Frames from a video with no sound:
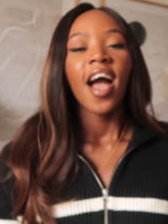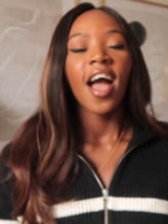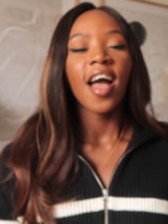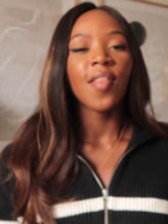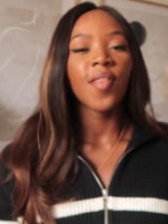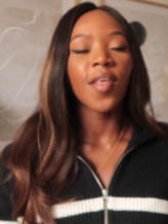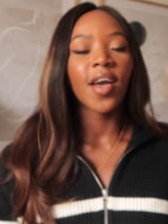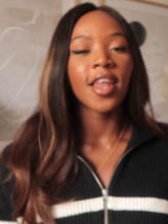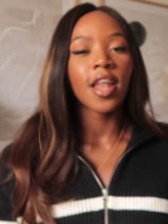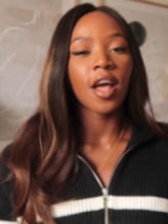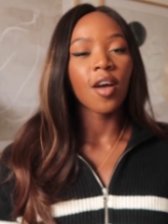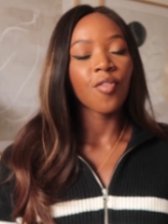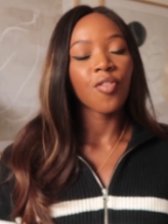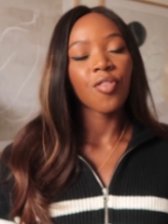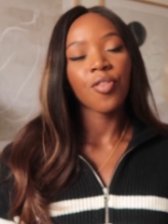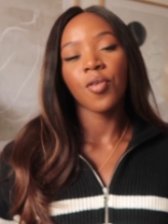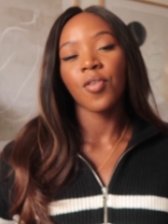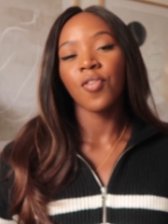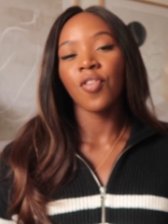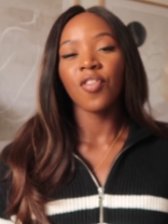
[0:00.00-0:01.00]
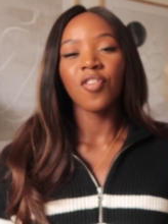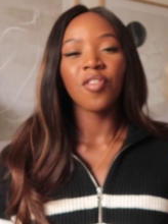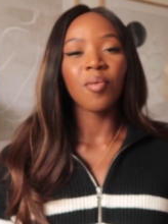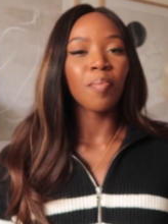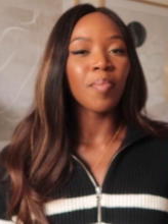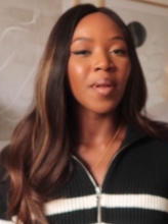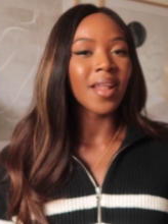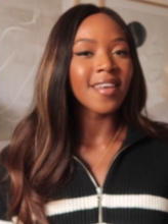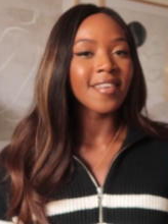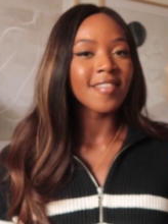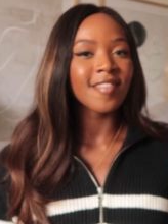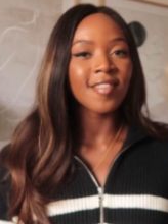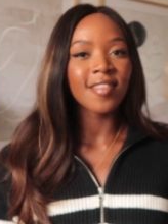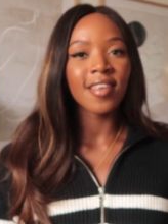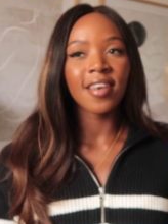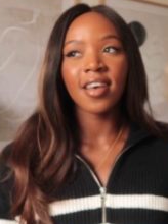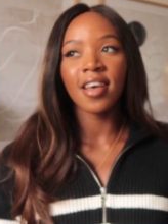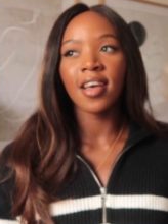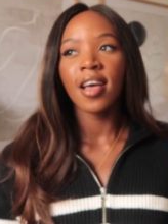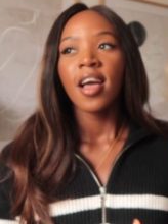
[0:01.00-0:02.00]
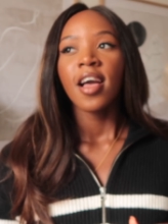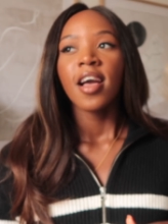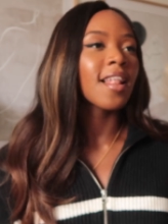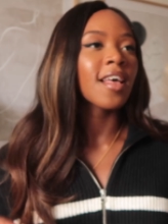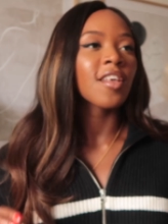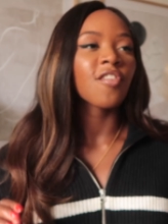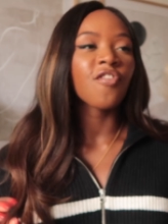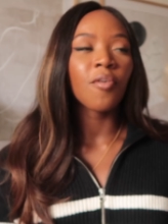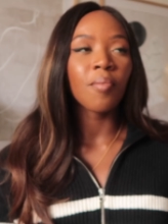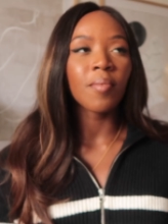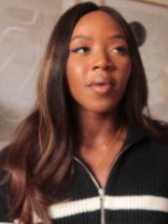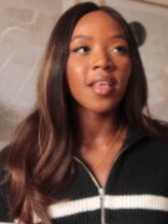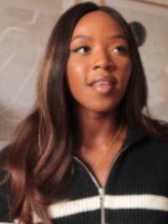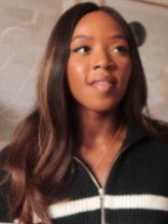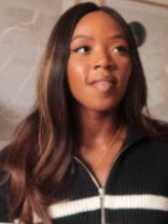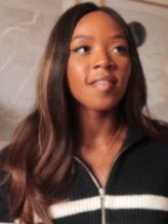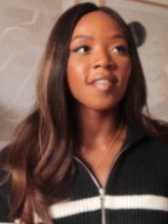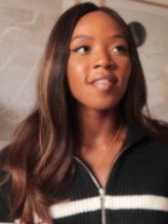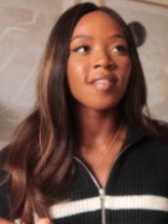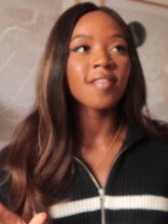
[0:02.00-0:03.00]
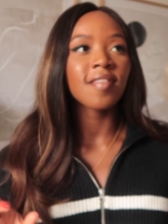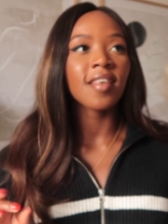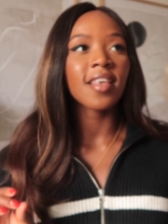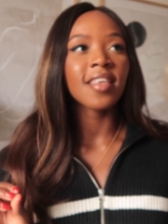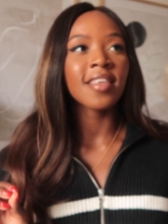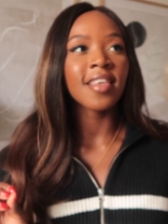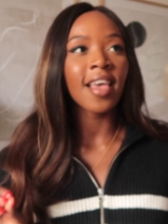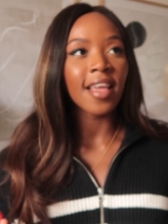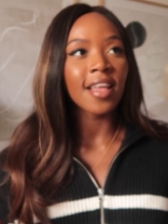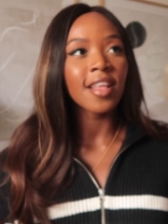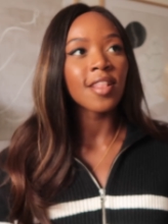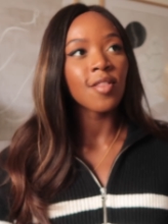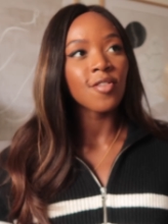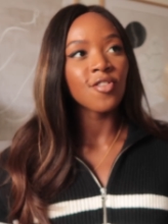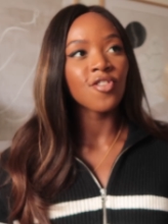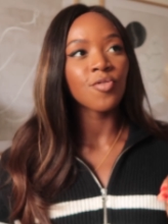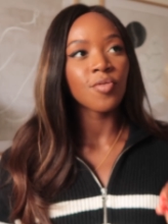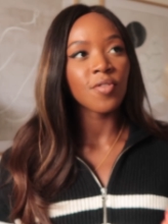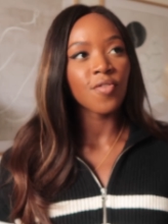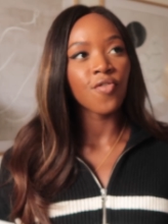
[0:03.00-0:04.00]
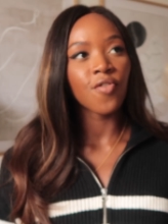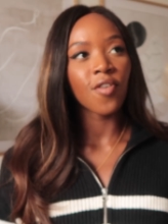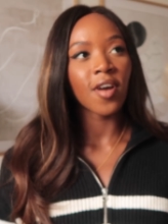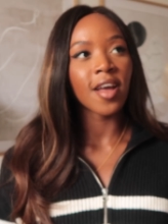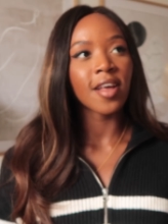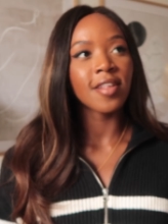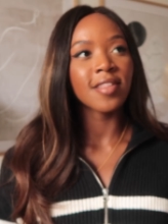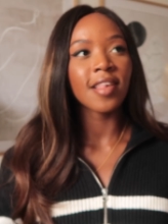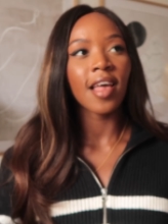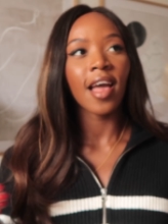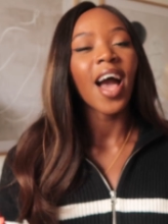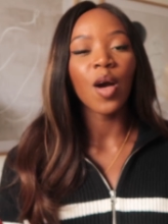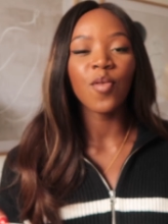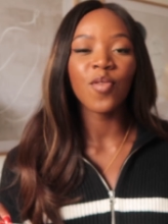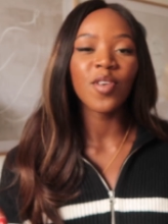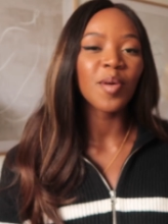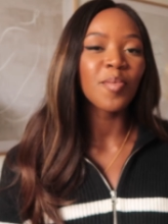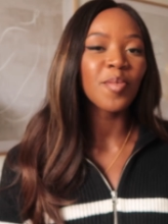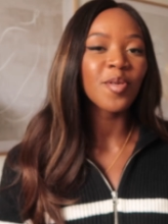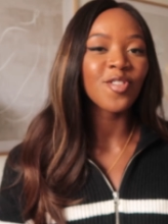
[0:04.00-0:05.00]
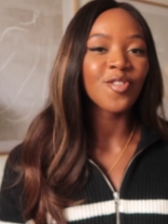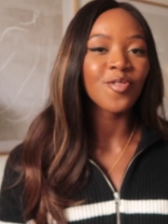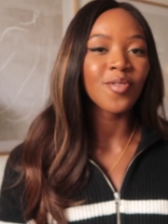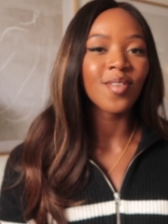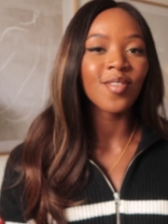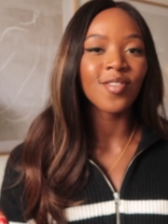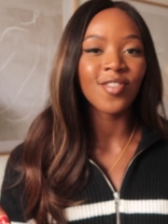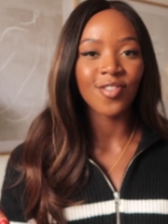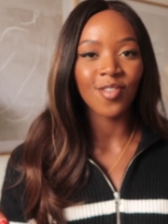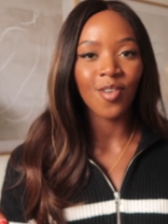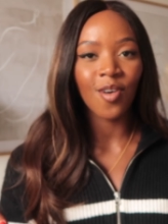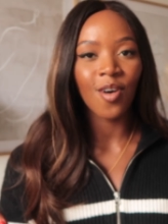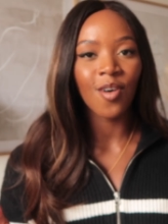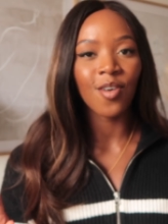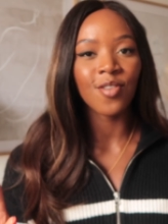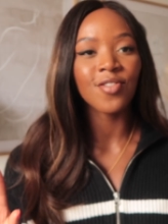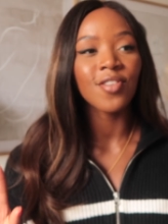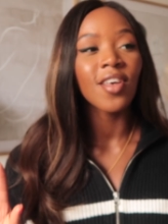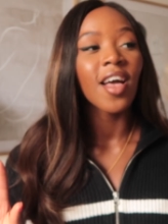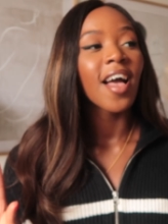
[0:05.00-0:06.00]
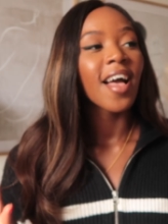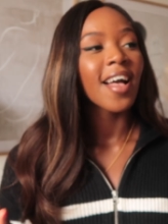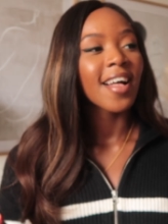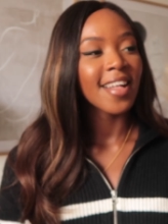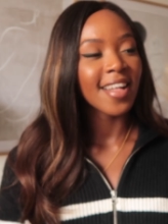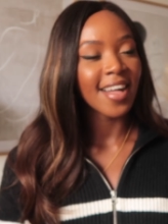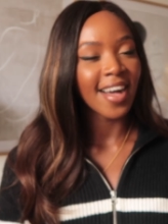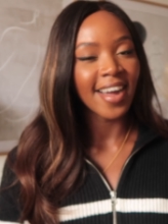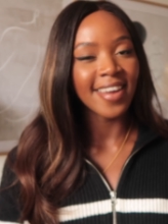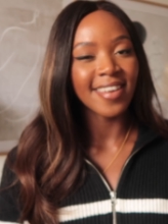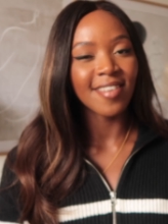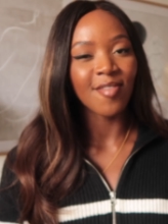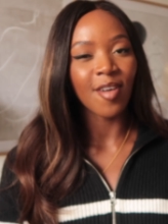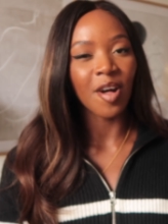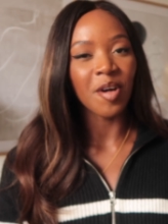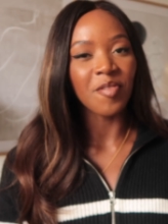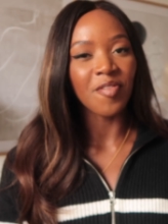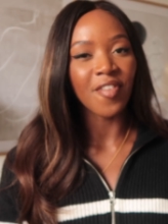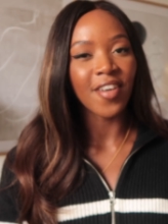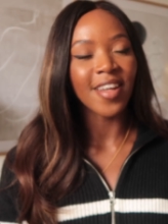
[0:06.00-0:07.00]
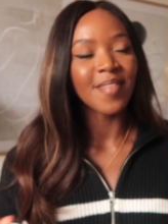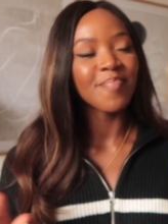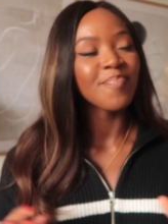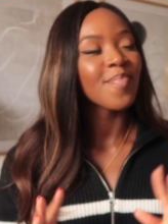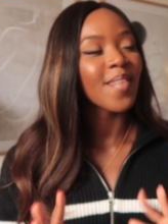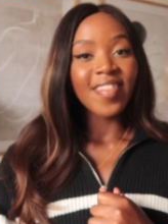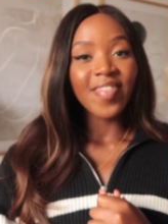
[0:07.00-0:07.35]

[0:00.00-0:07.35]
And then I've thrown on the blazer. Like, for me, this is getting lunch with friends, having a mooch around the stores kind of outfit.